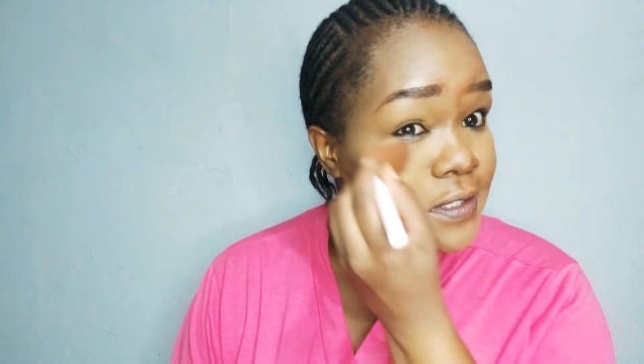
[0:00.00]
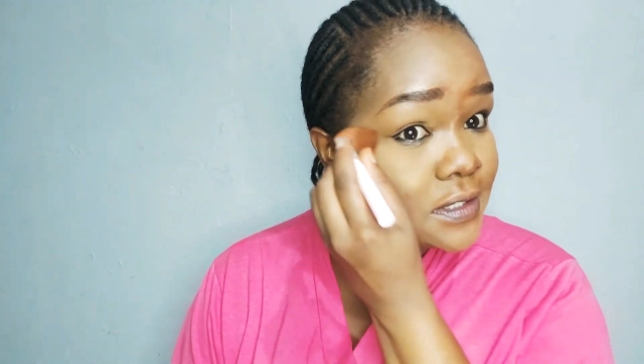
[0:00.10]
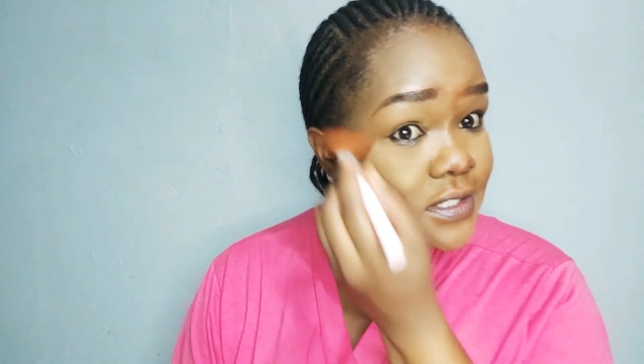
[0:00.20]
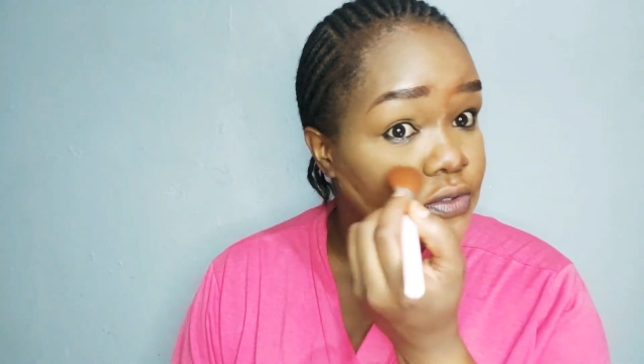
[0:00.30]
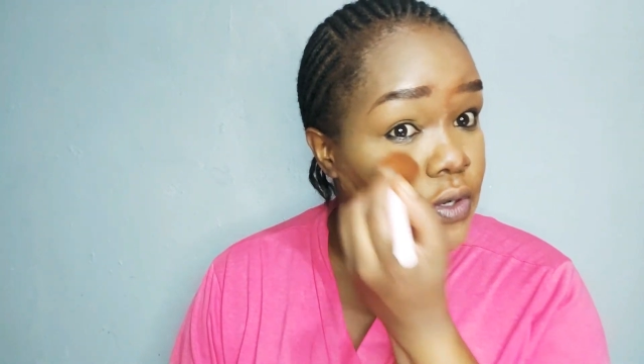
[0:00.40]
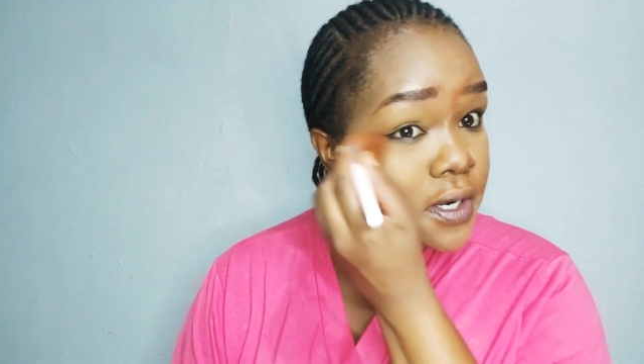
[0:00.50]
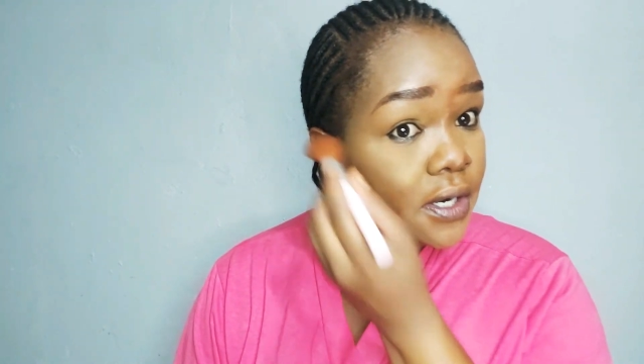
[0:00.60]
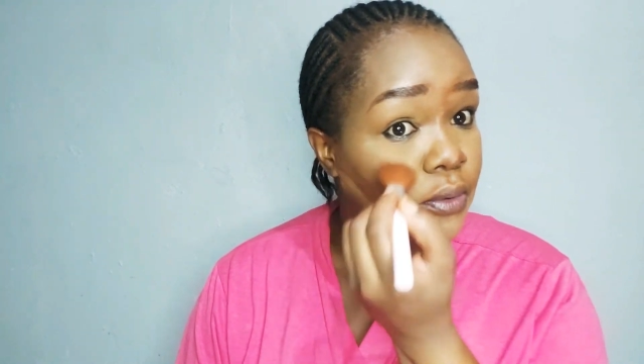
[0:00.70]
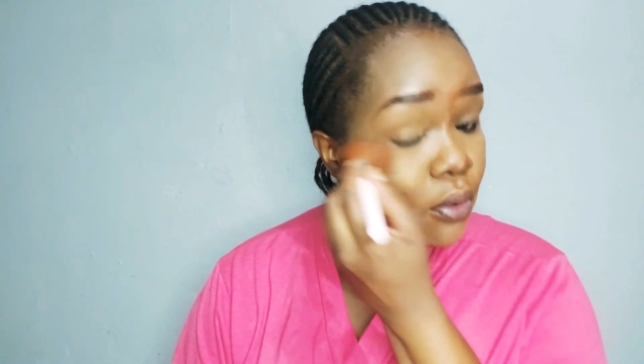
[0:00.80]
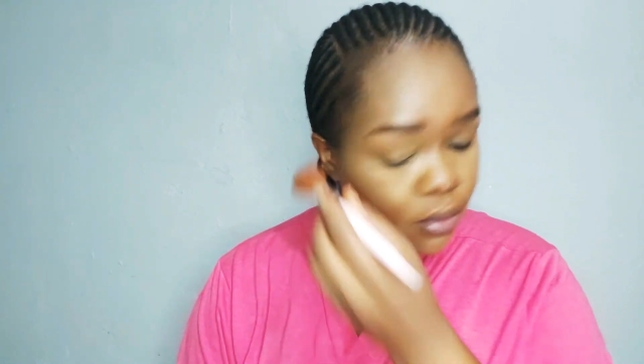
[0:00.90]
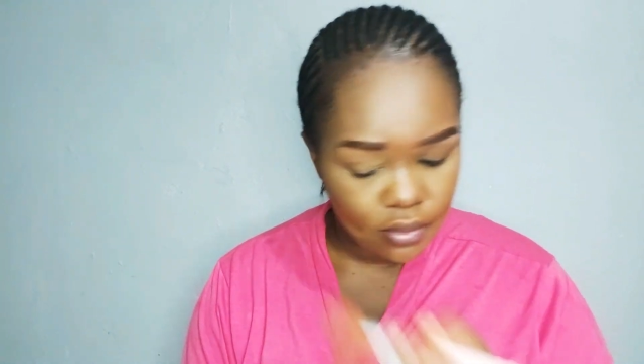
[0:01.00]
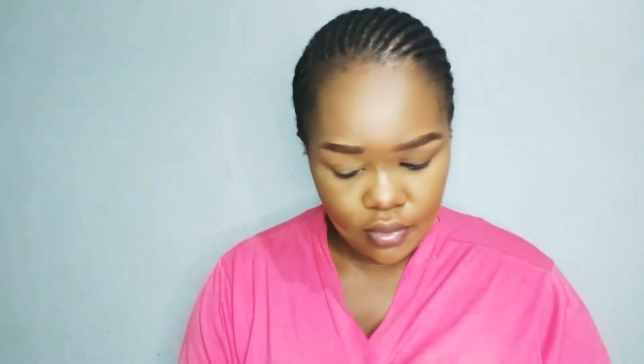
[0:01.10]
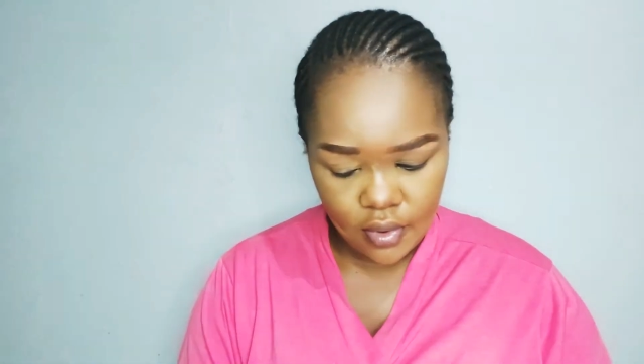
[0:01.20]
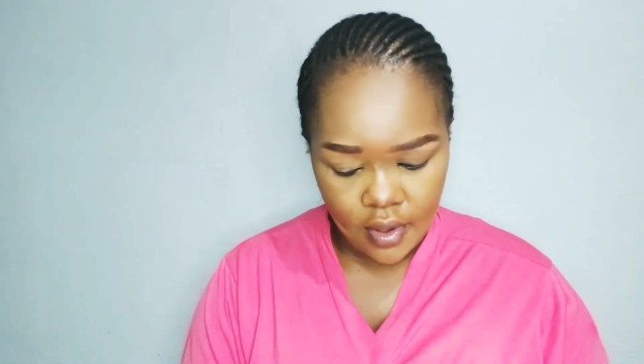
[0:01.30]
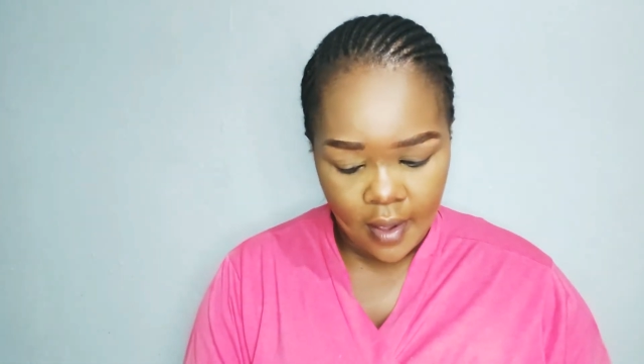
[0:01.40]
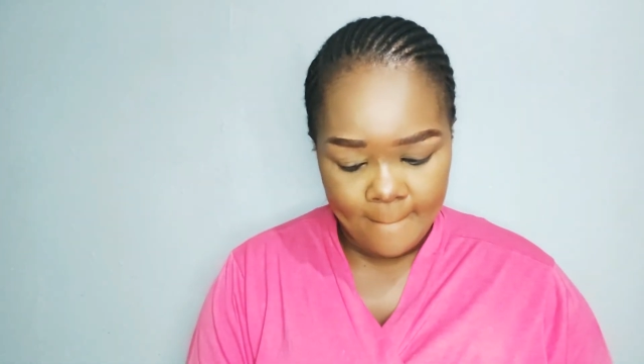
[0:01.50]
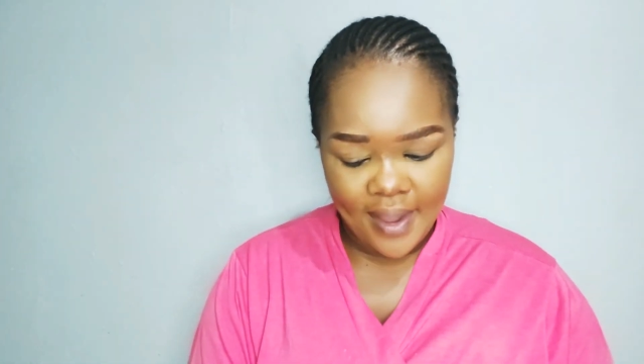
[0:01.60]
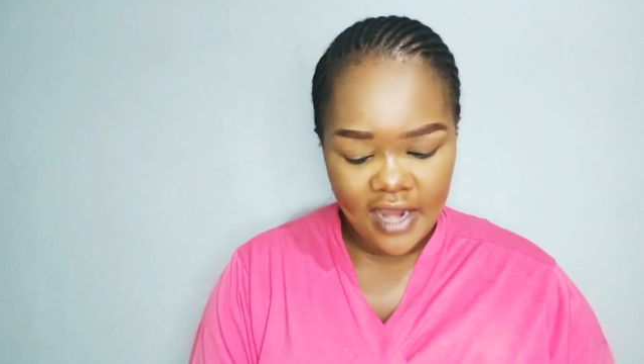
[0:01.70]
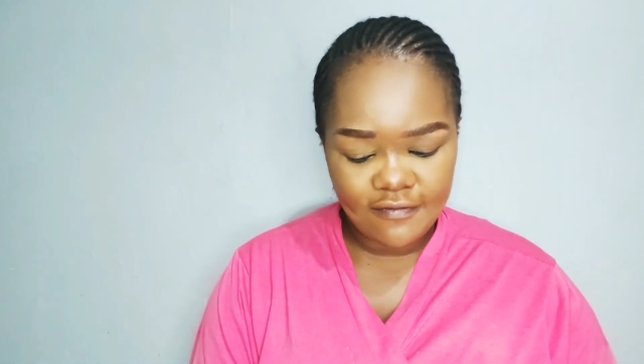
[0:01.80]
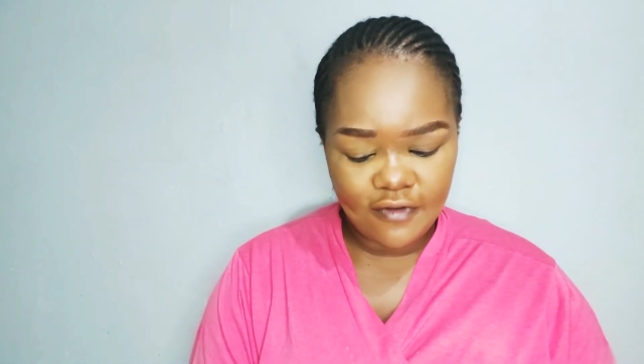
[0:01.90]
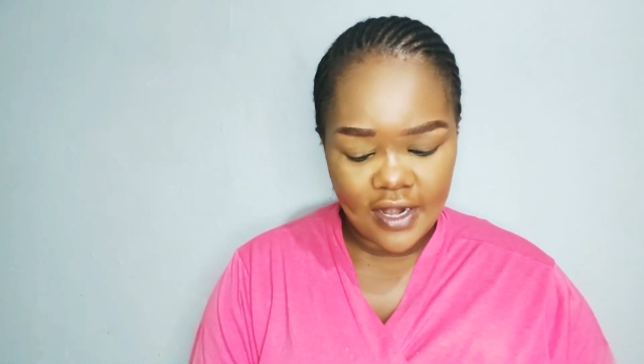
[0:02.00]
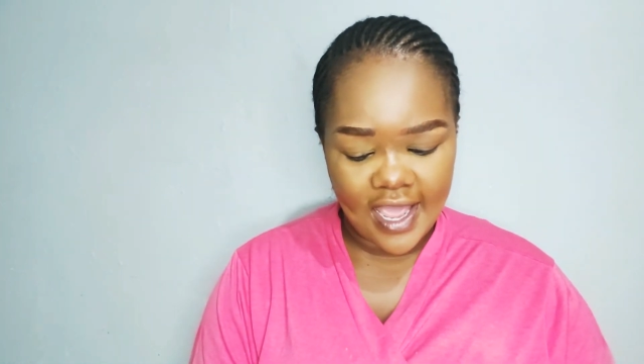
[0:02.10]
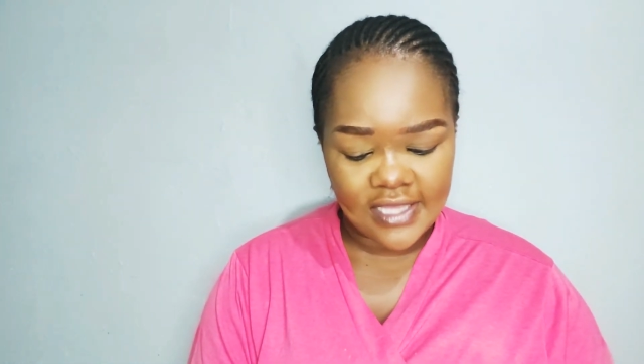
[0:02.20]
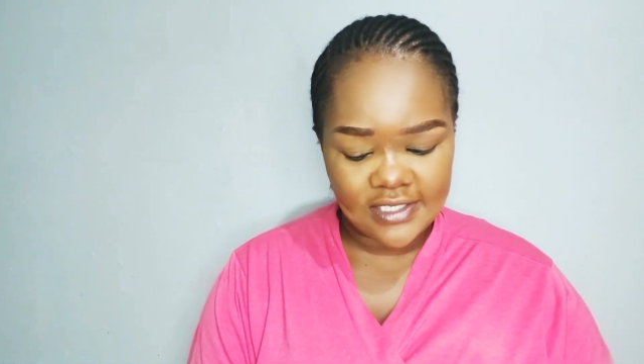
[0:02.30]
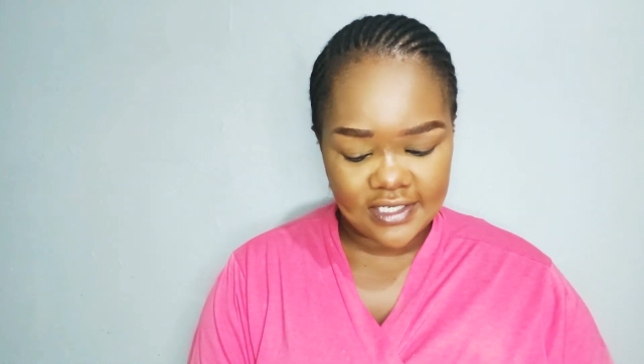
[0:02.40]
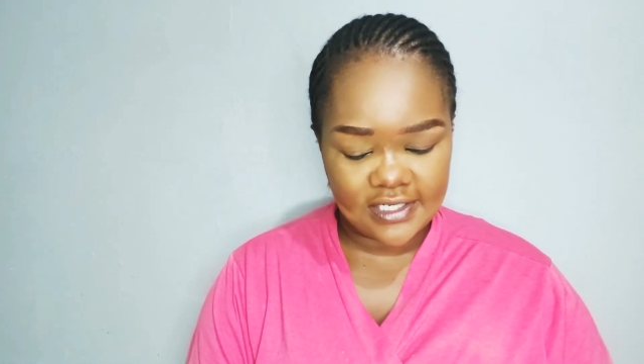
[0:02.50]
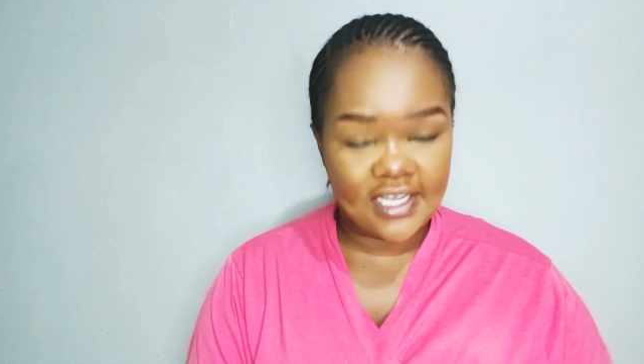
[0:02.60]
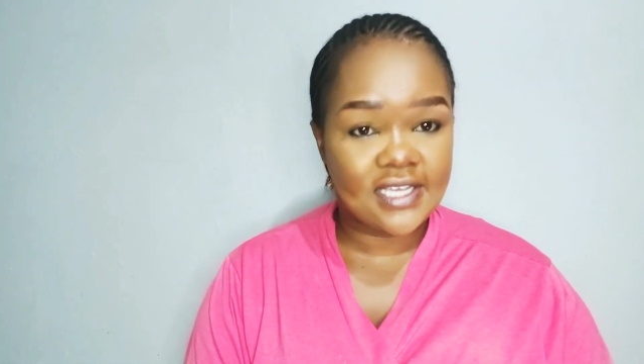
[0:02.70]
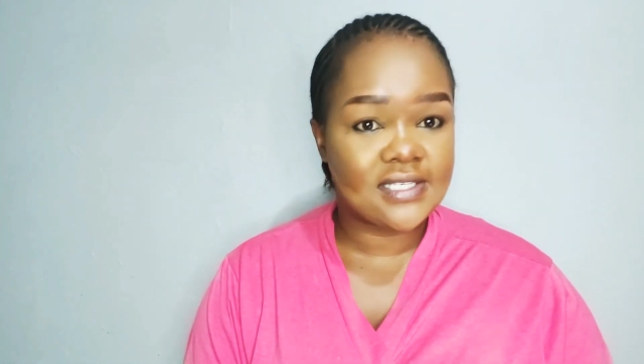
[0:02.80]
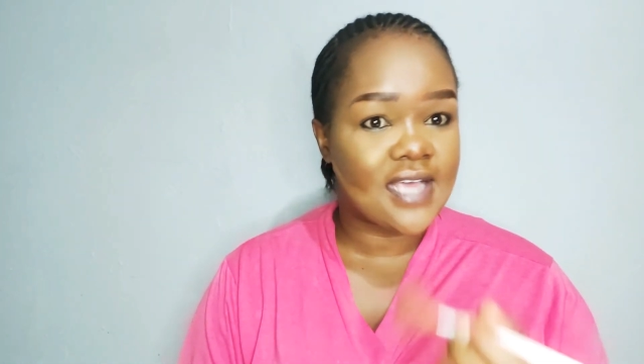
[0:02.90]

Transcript: It's not a no. Painful as it is,